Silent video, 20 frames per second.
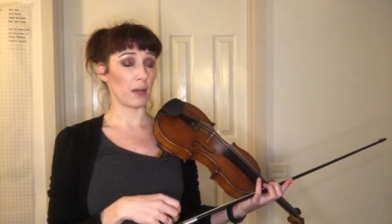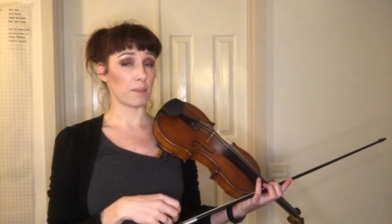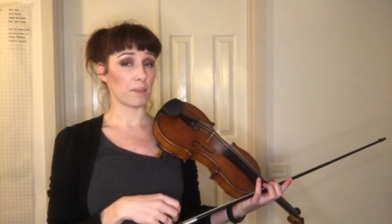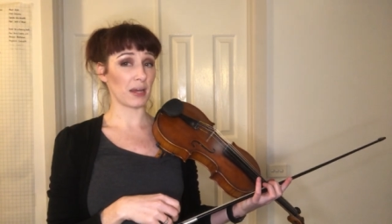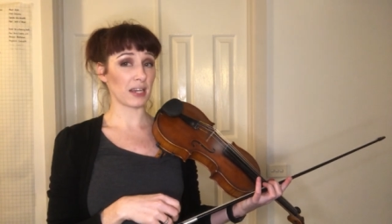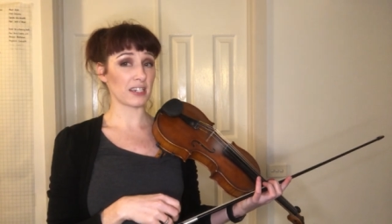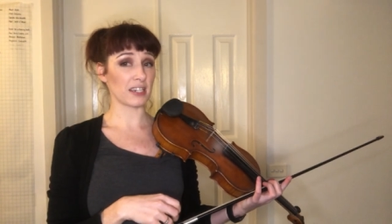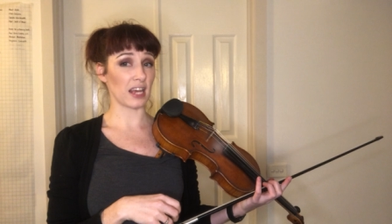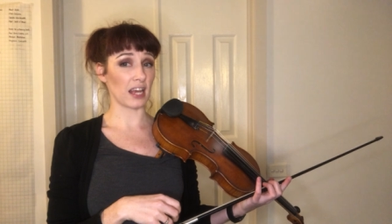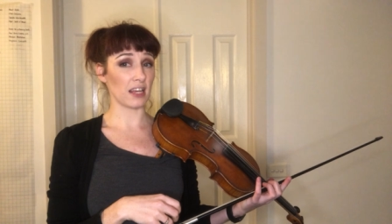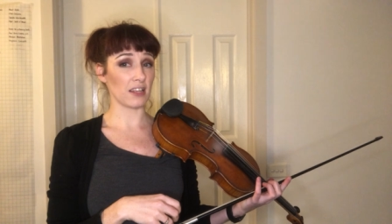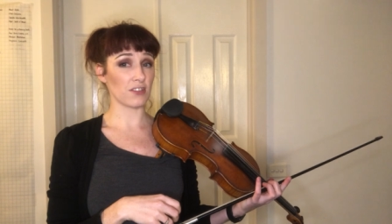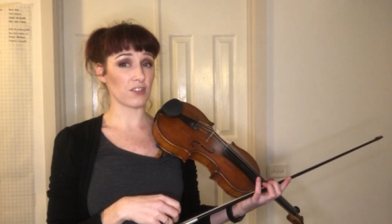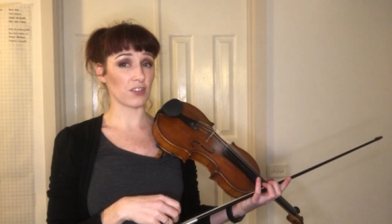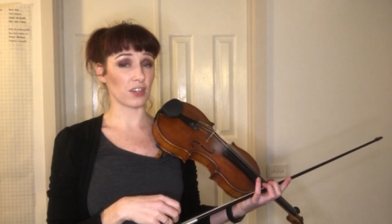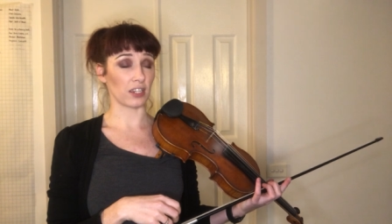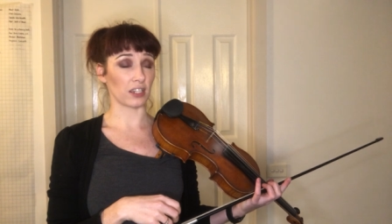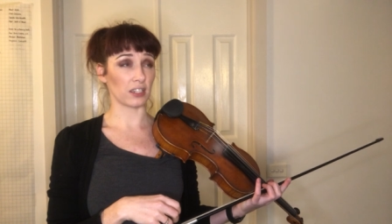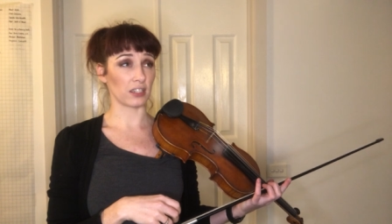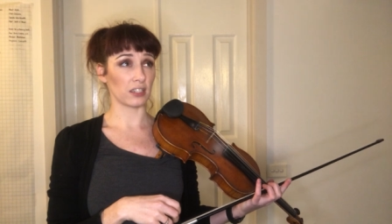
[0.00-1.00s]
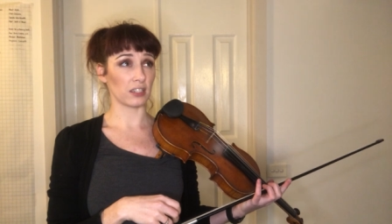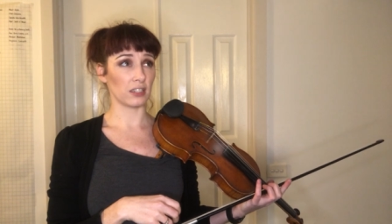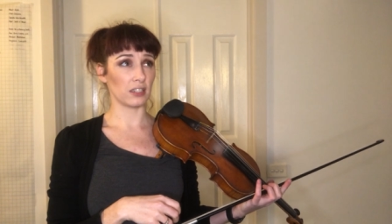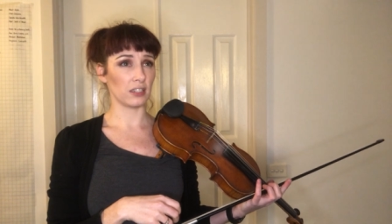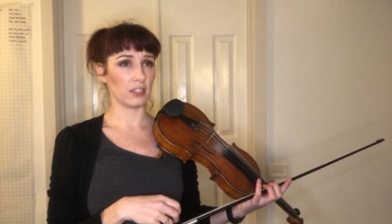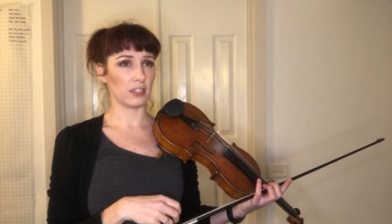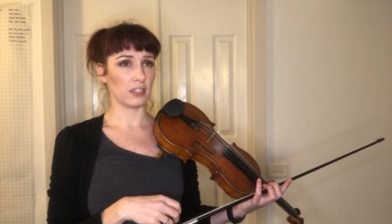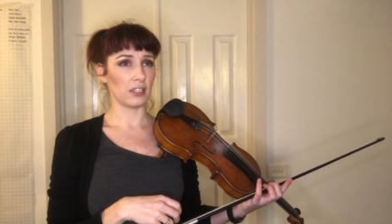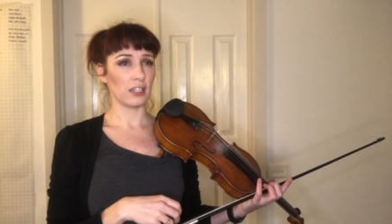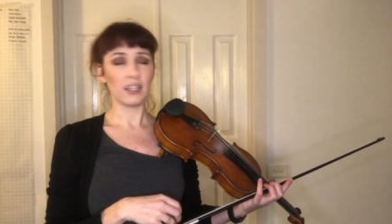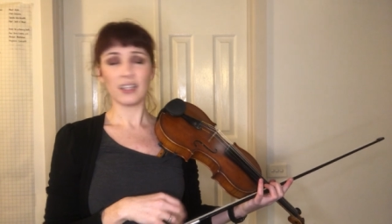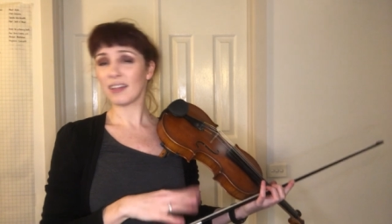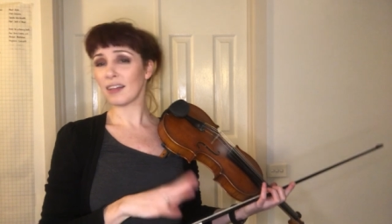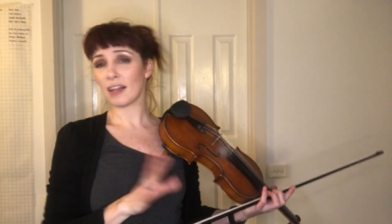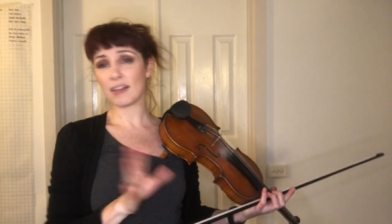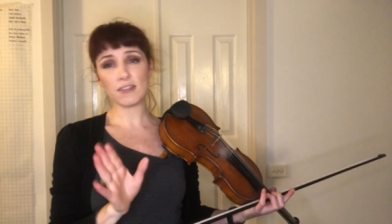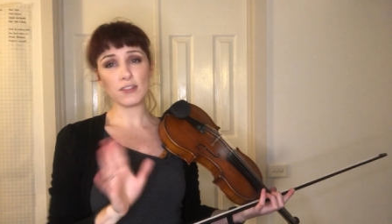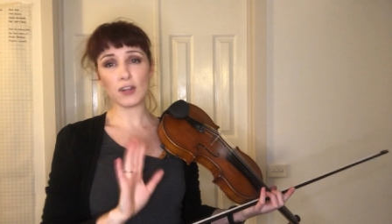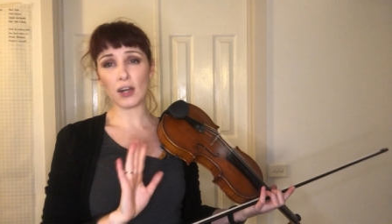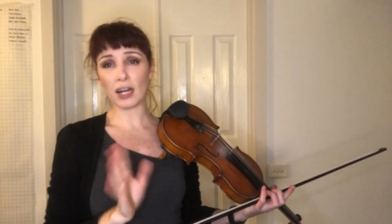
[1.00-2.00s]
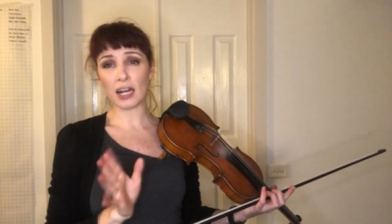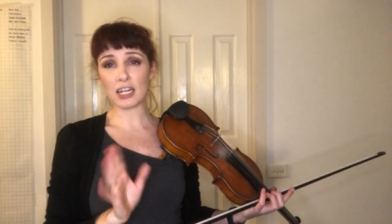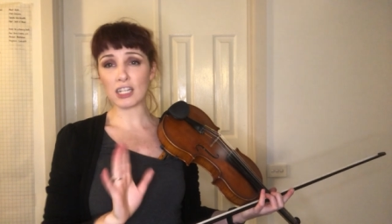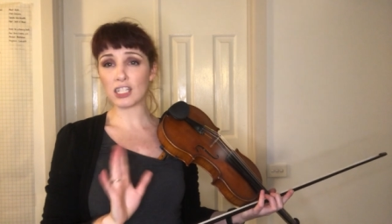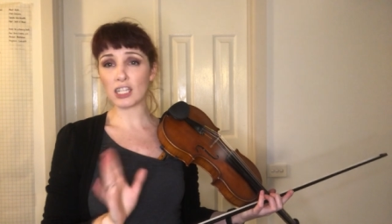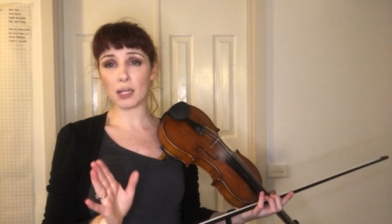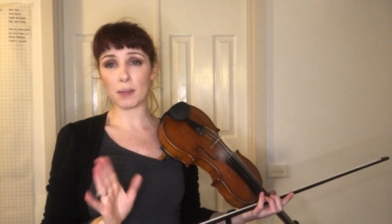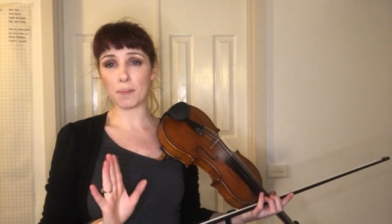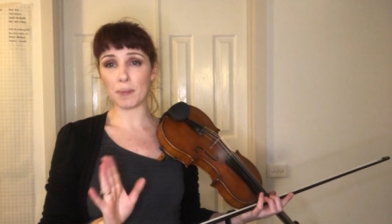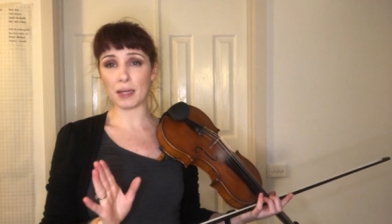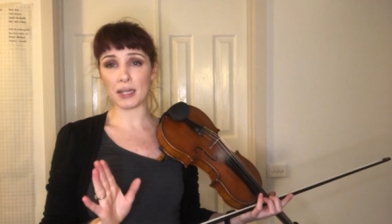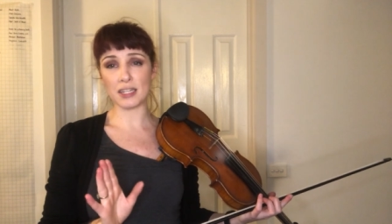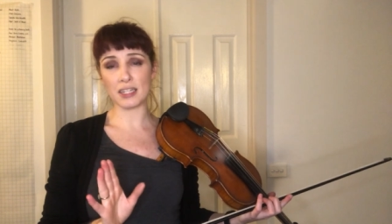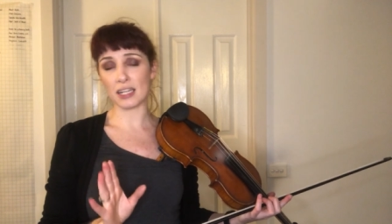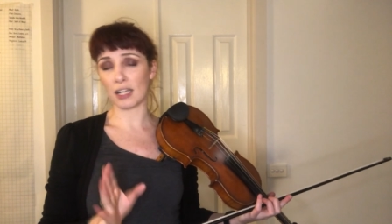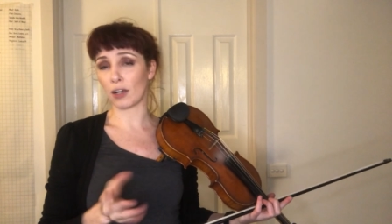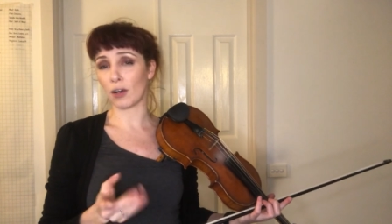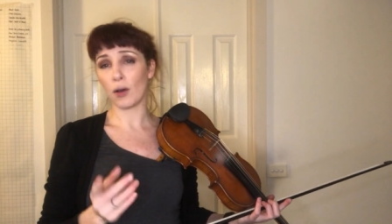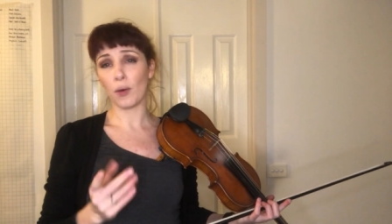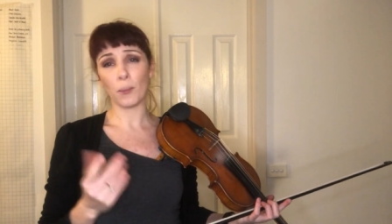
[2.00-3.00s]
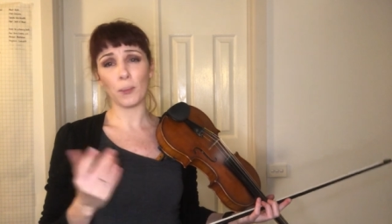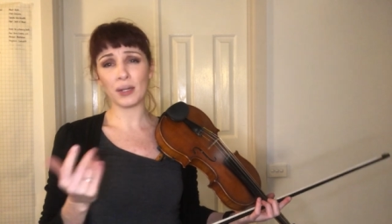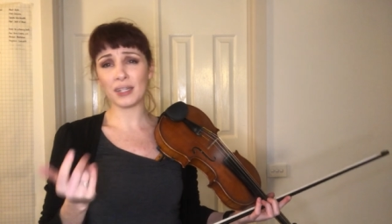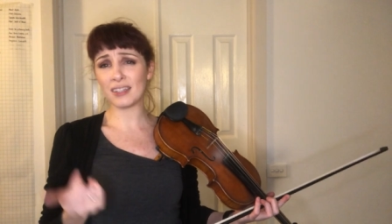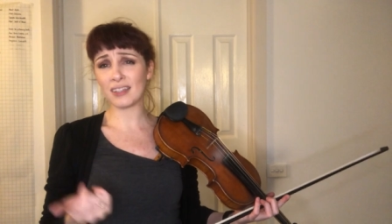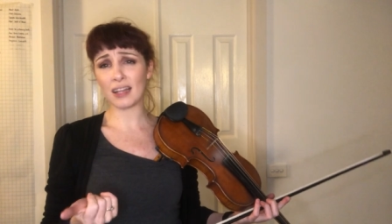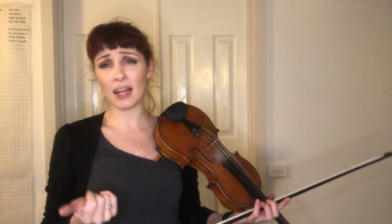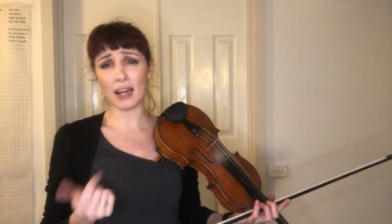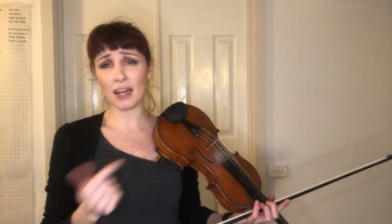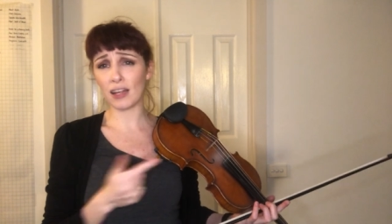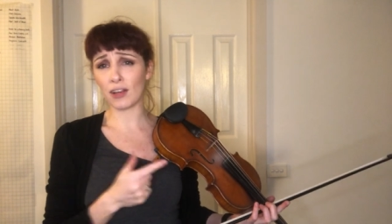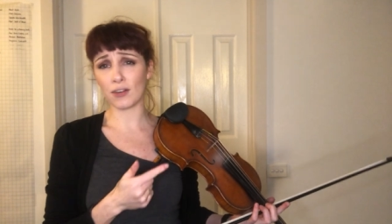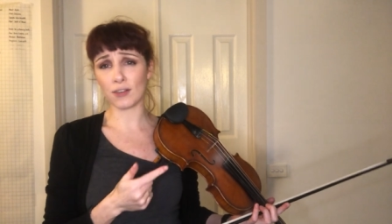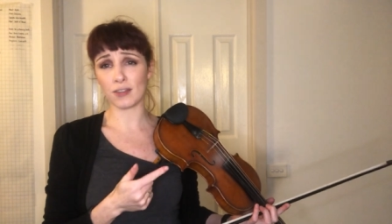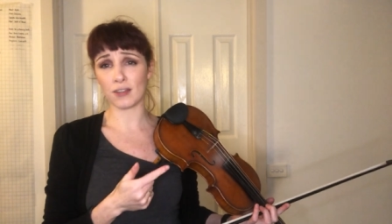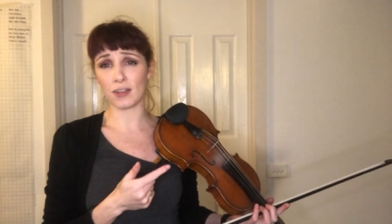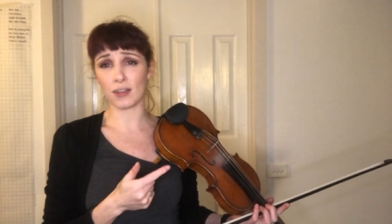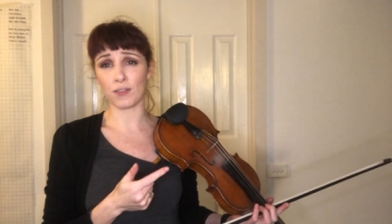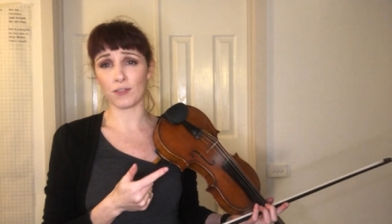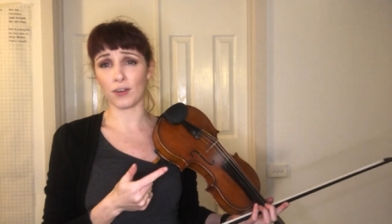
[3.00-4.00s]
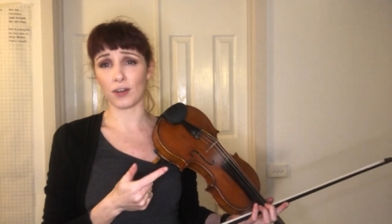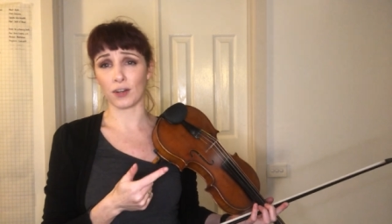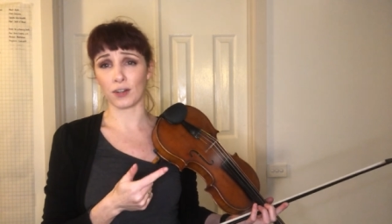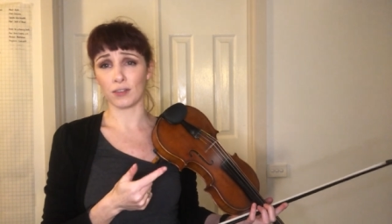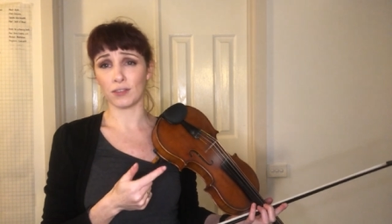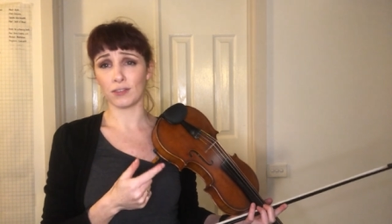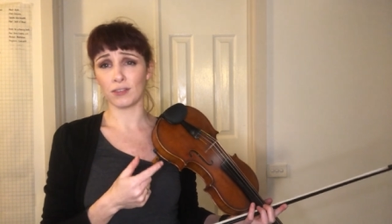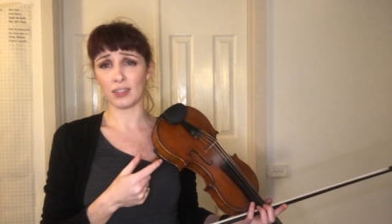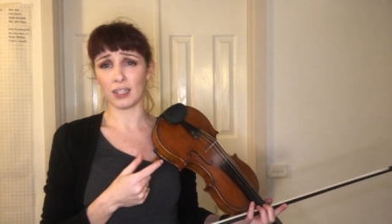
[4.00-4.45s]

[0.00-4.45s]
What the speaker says: back to A string. That's not actually a big deal. We did that in Gothic Gavotte.